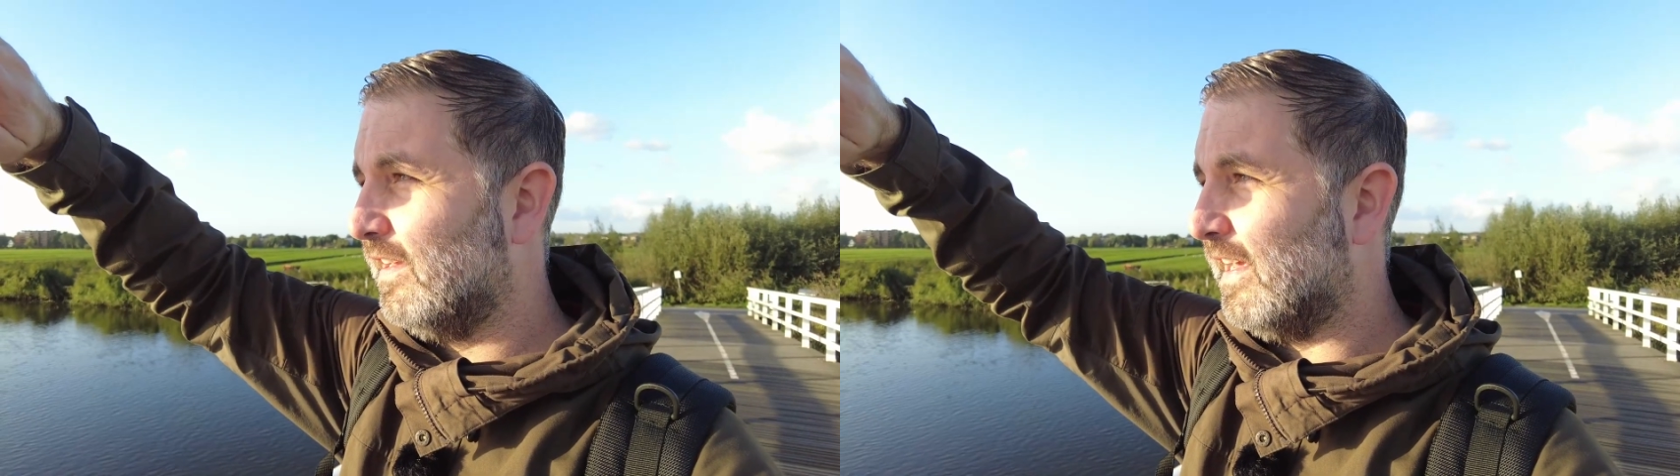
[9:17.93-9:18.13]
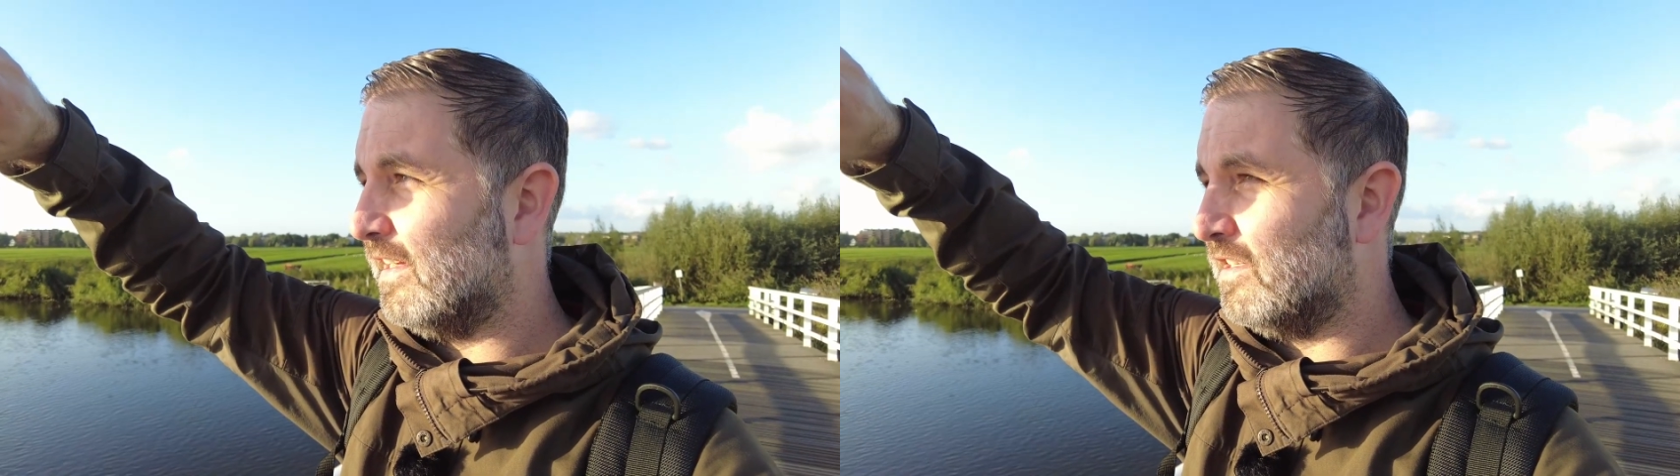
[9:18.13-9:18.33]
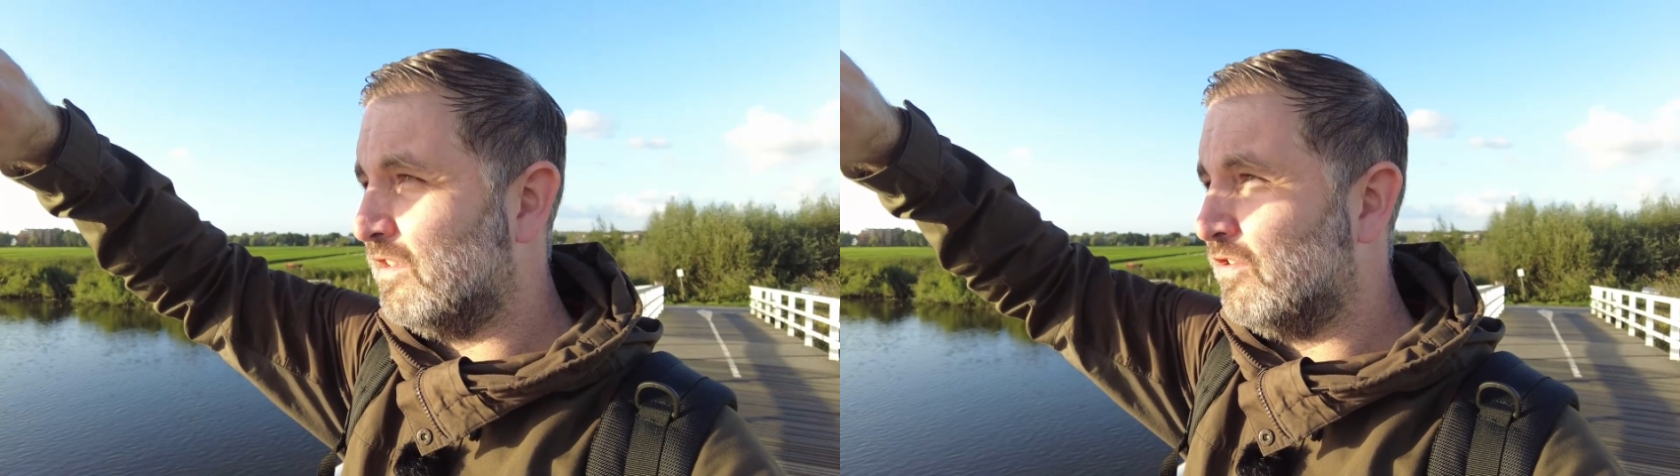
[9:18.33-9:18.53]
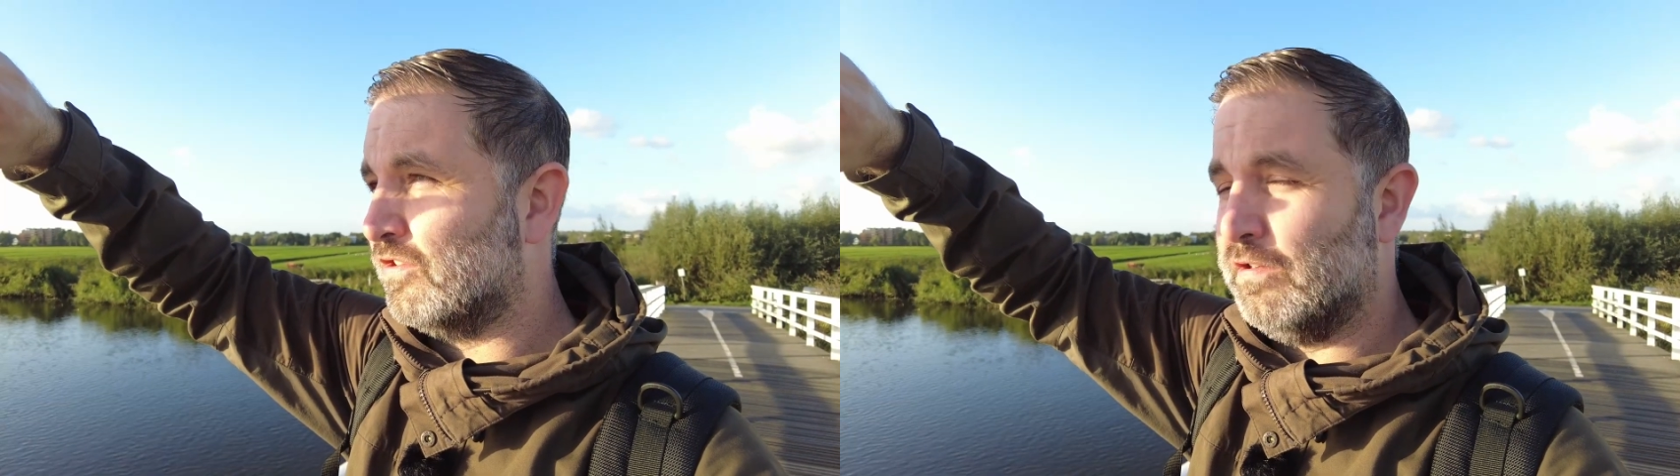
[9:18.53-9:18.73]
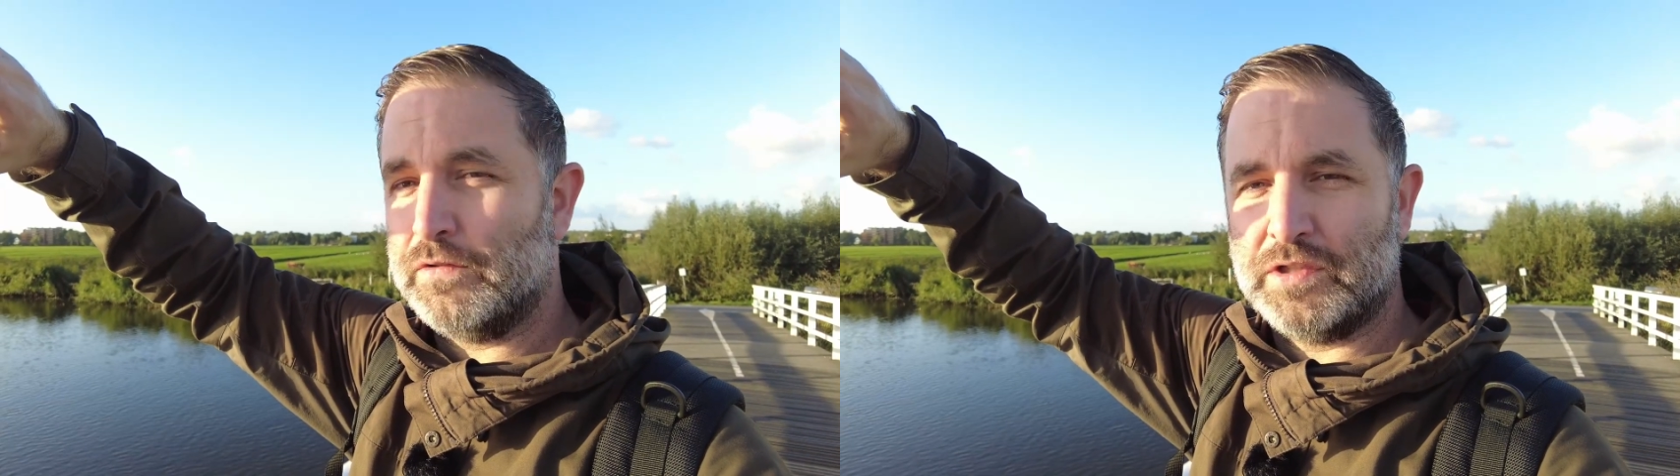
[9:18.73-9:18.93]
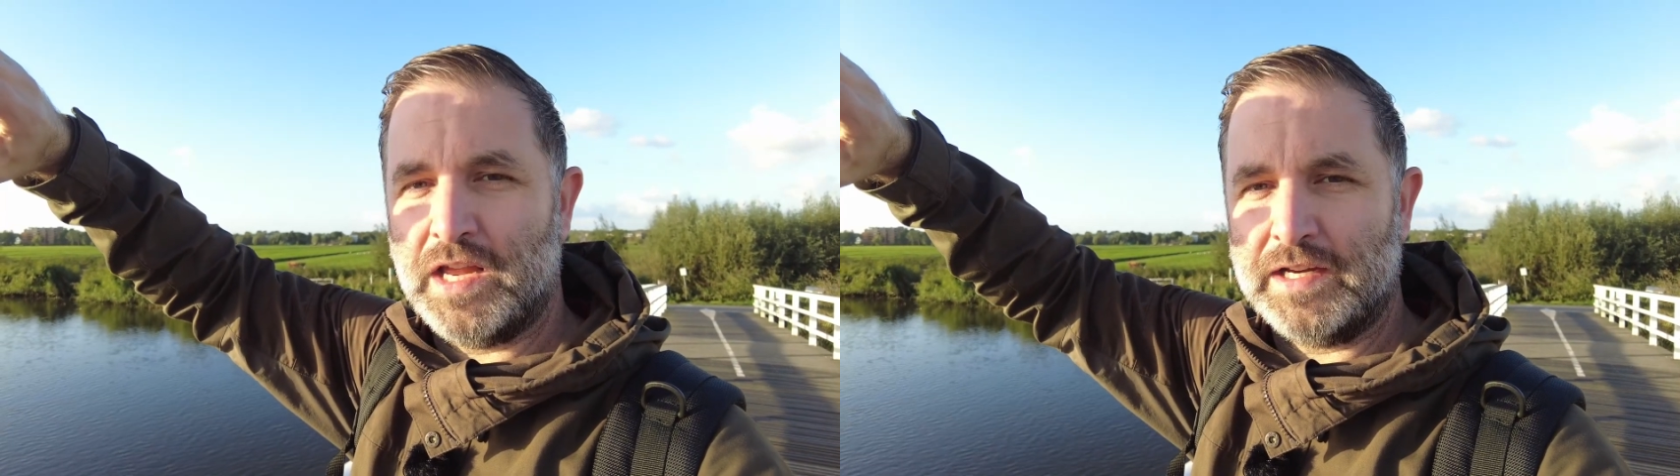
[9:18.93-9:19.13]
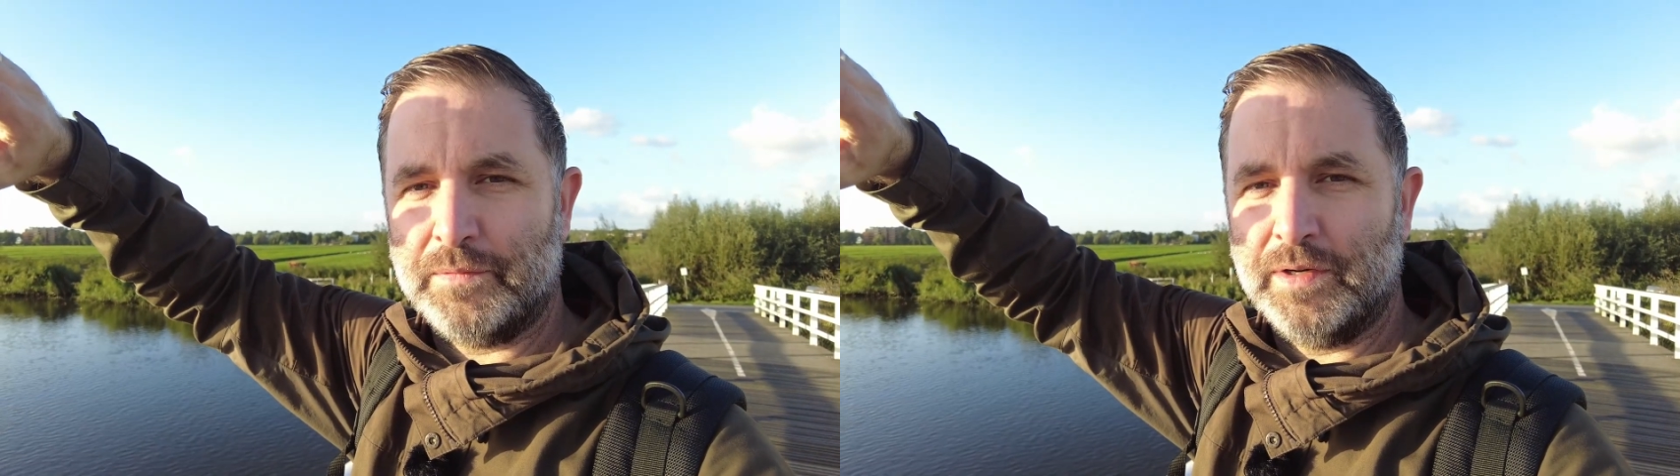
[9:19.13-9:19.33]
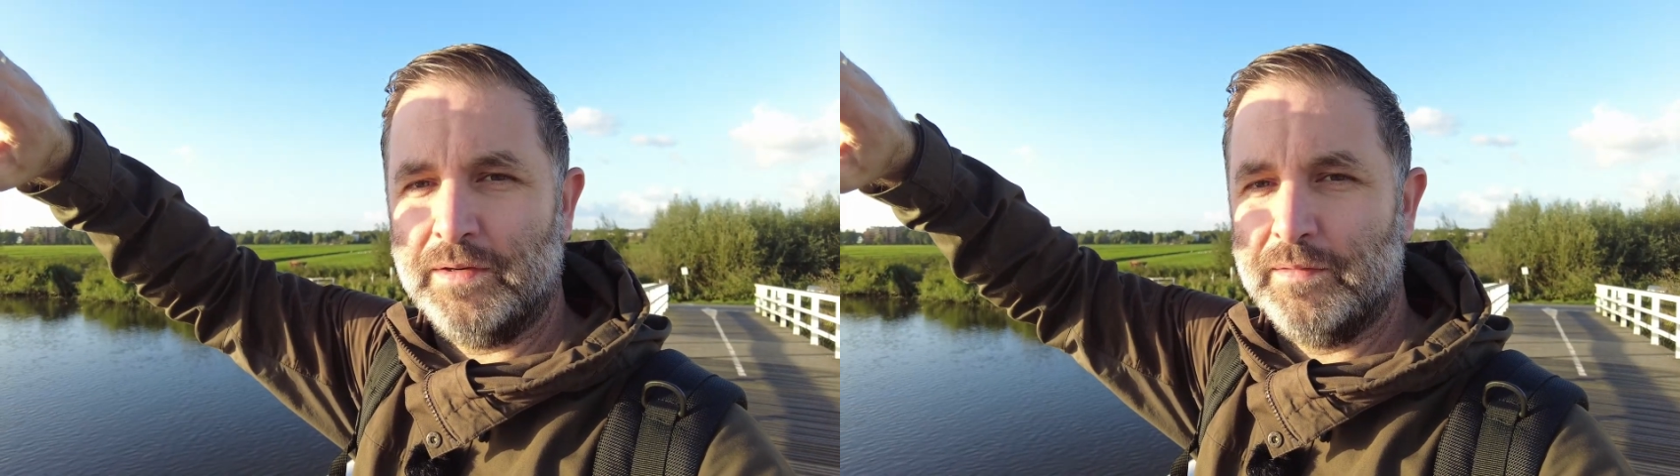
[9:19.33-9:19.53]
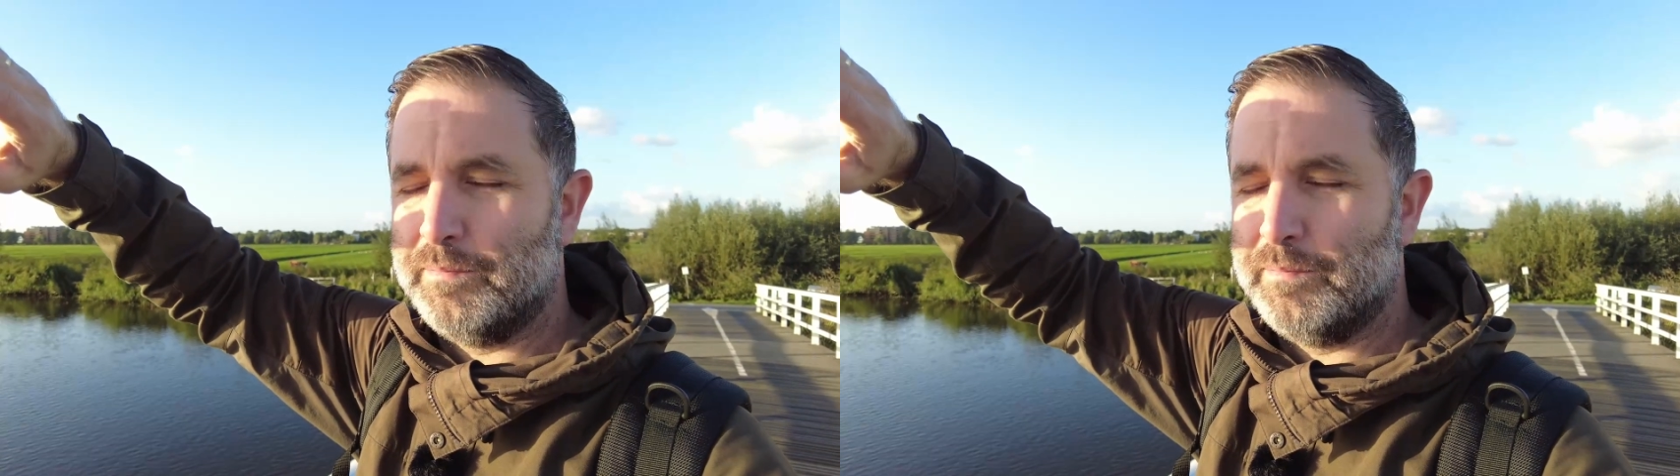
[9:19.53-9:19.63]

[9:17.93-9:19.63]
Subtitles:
And it just looks like we're